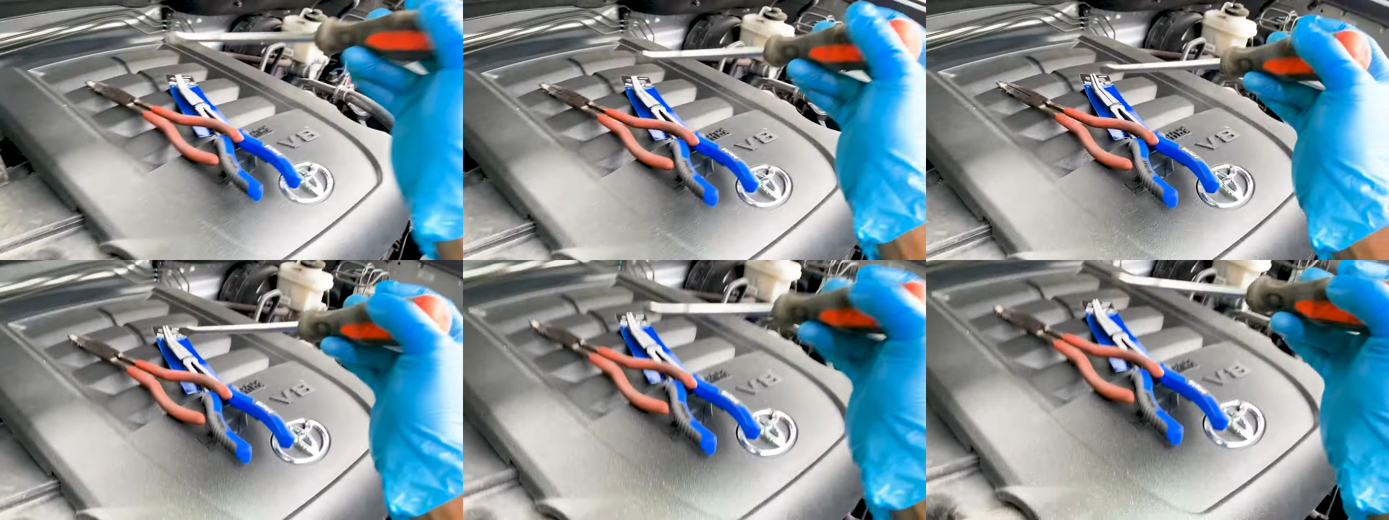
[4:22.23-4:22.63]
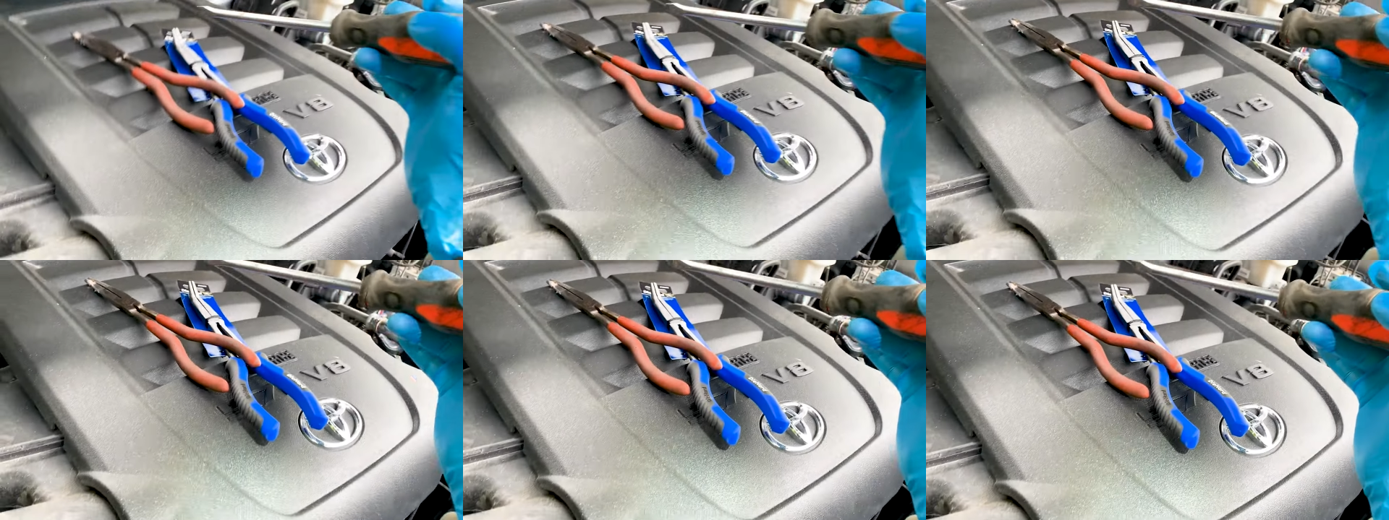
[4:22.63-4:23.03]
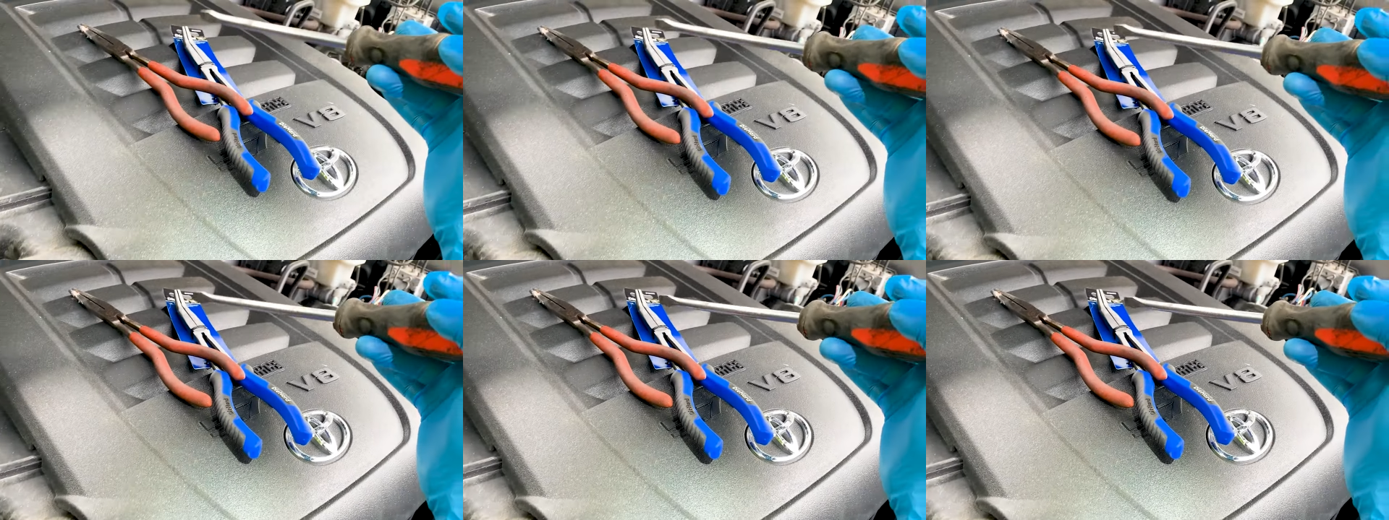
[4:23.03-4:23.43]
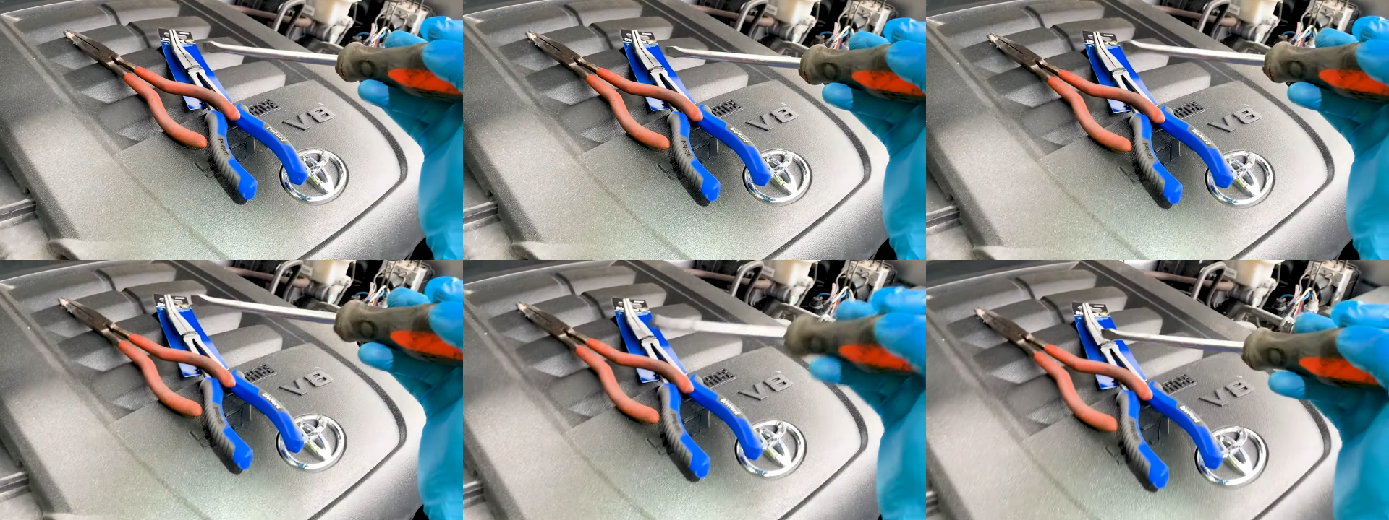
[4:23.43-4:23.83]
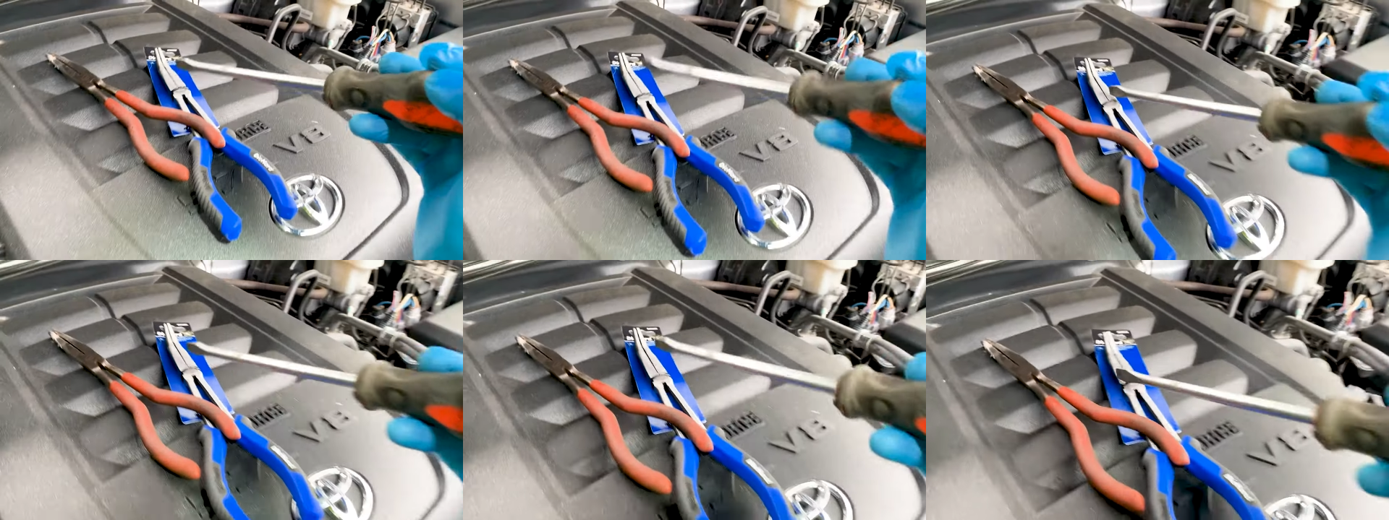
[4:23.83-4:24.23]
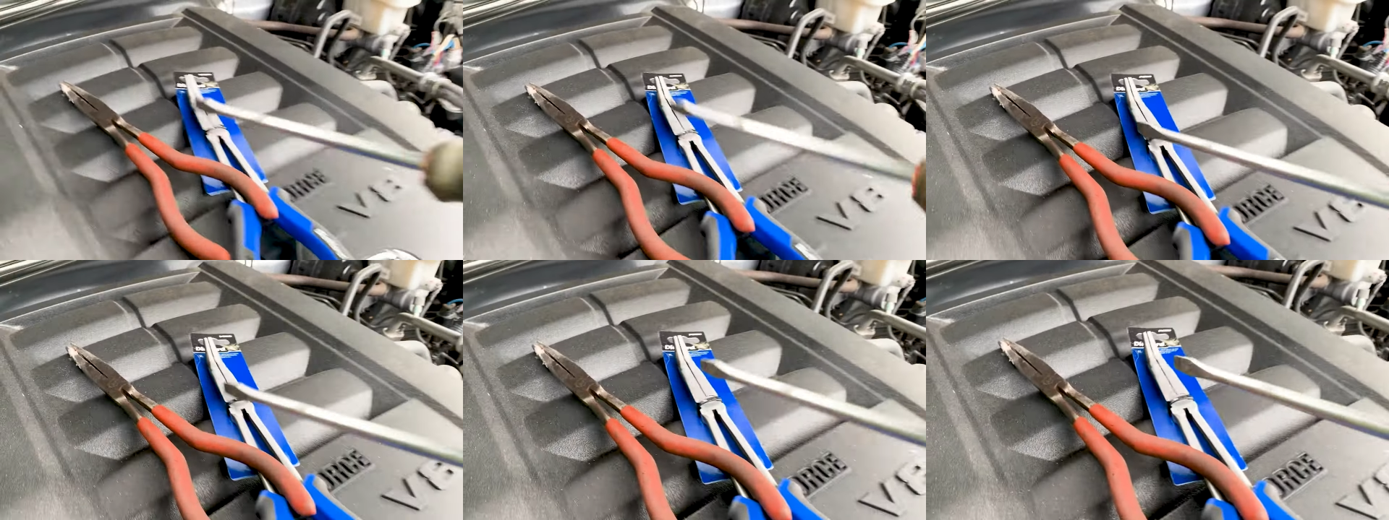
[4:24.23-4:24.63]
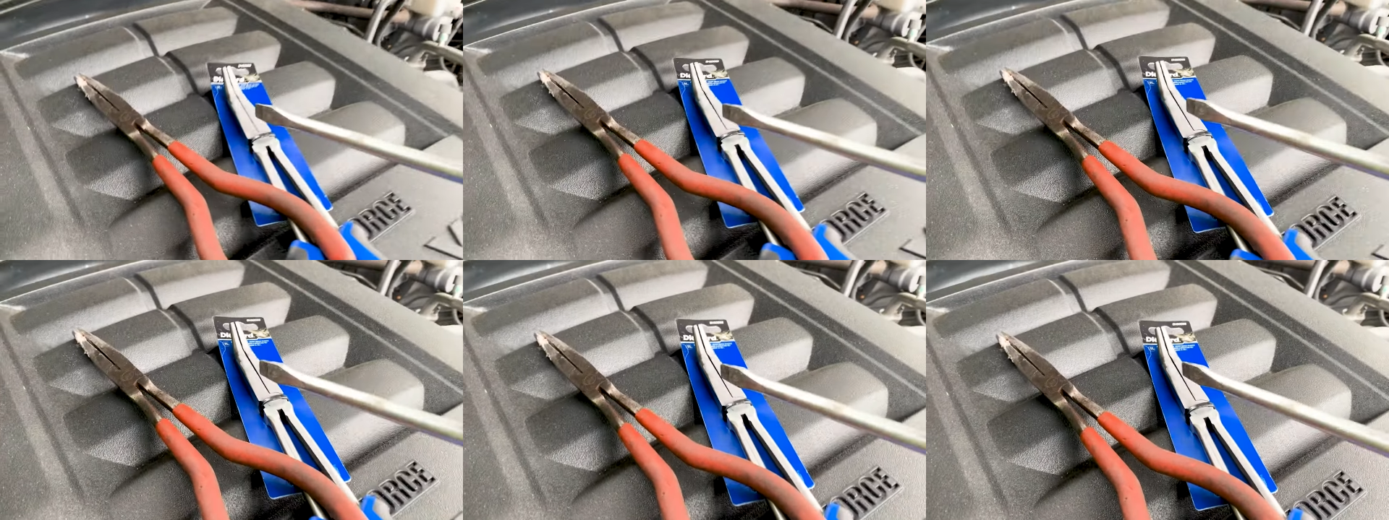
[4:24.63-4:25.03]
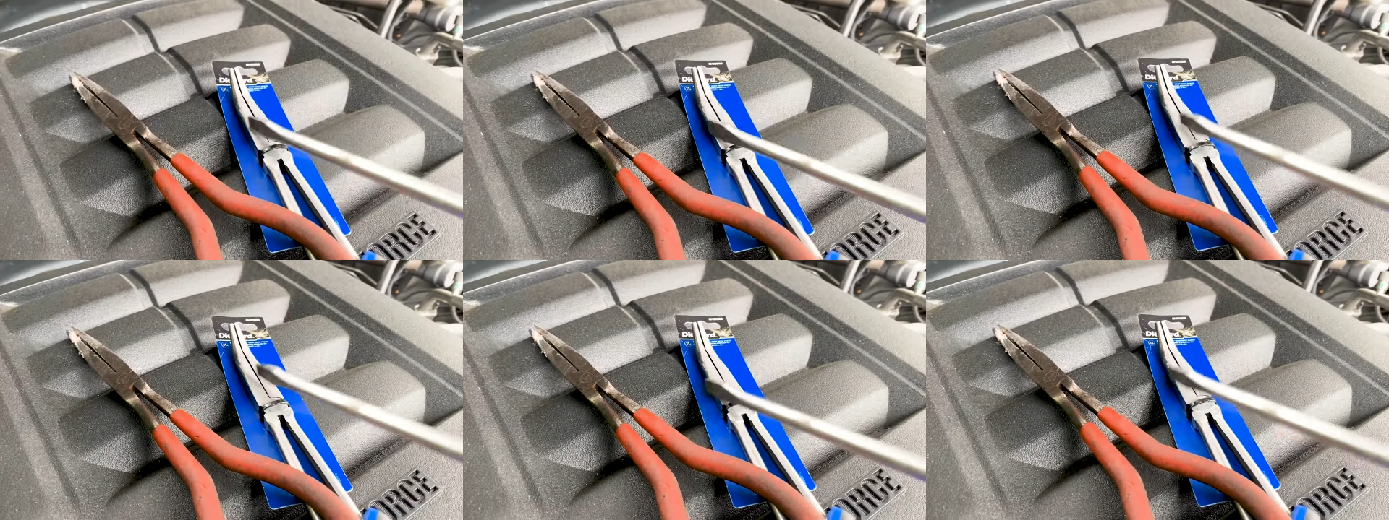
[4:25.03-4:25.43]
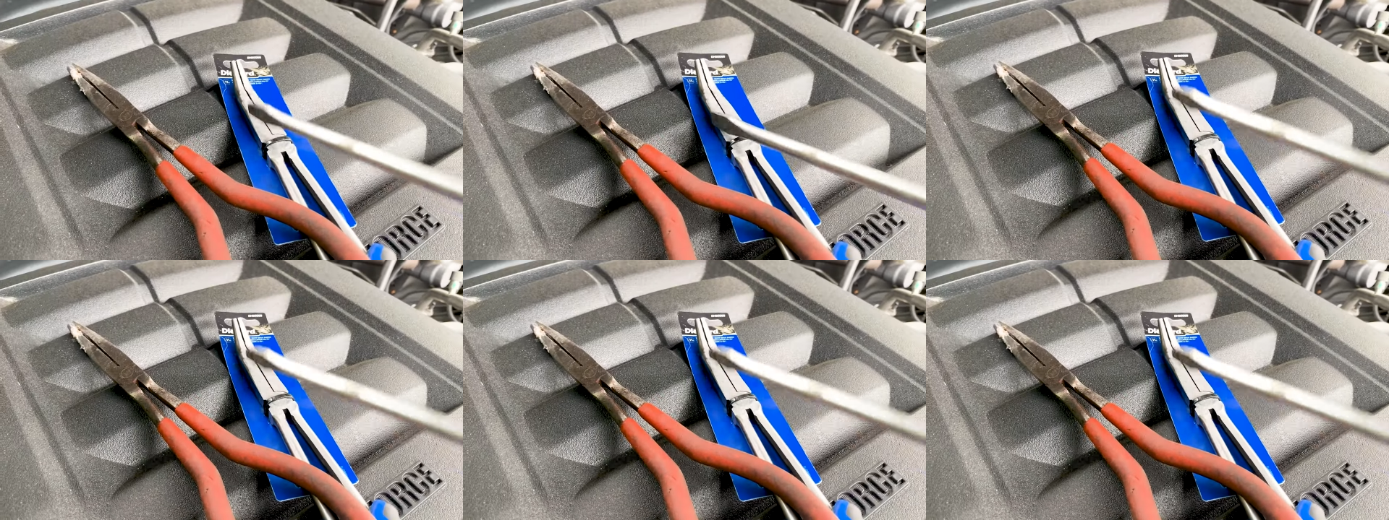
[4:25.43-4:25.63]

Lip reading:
No face is visible, so there are no lips to read.